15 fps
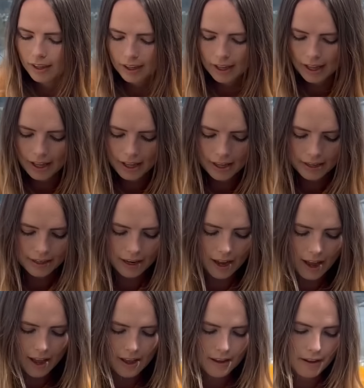And
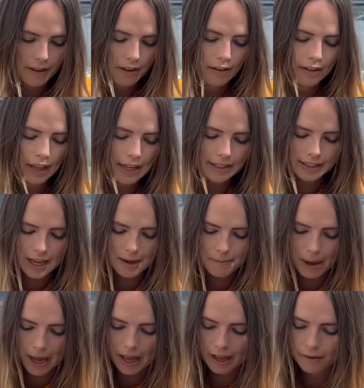last time
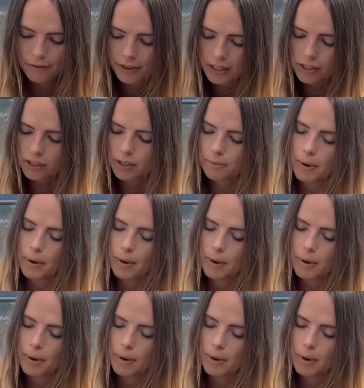I had finished the